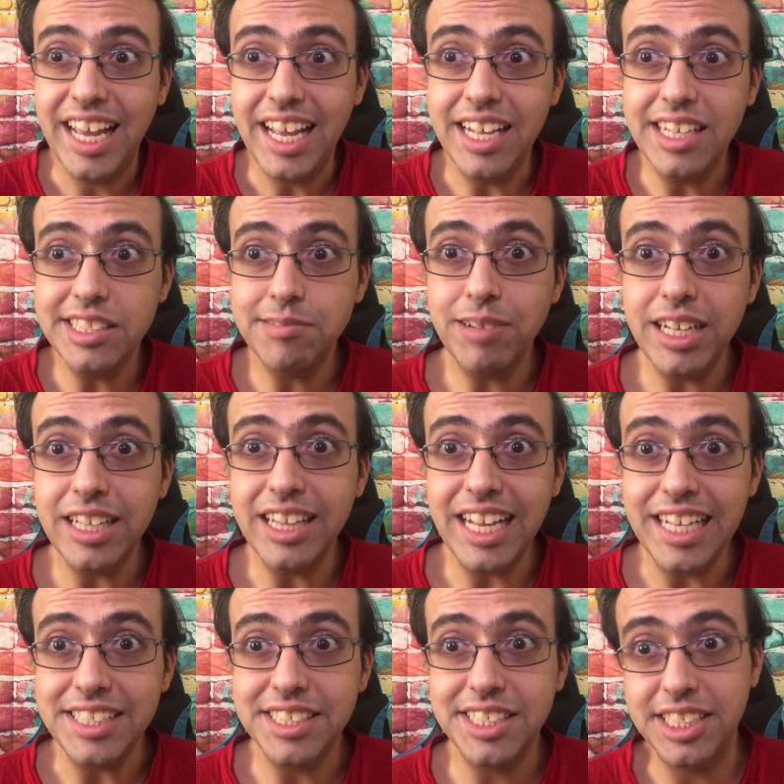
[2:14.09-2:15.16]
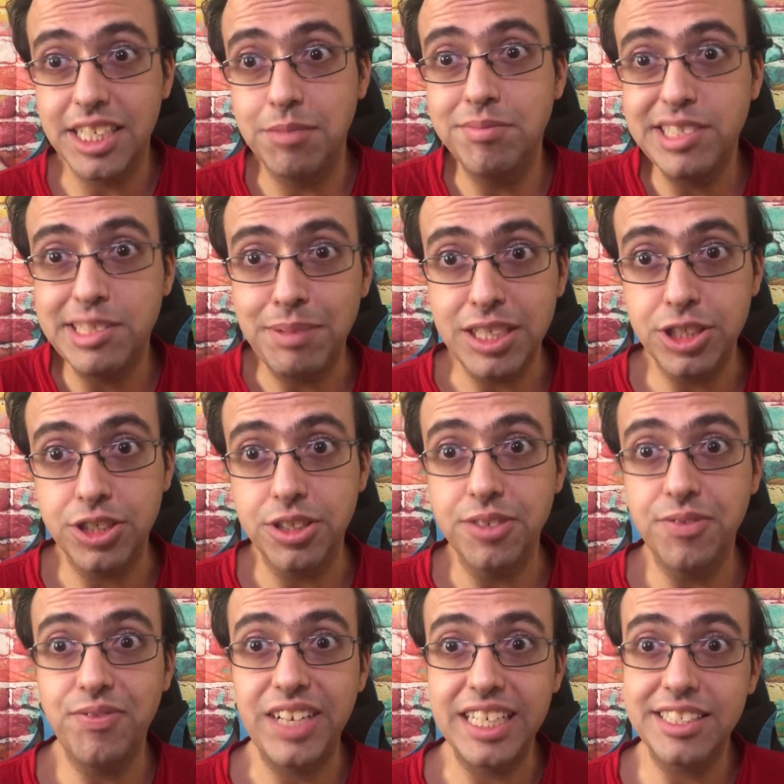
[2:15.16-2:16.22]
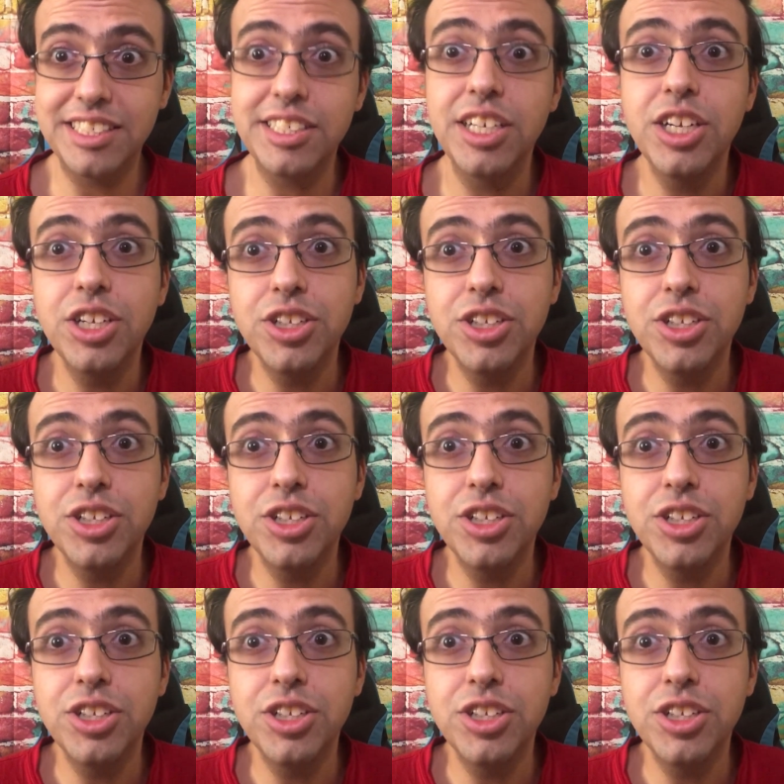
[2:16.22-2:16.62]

as well as some special effects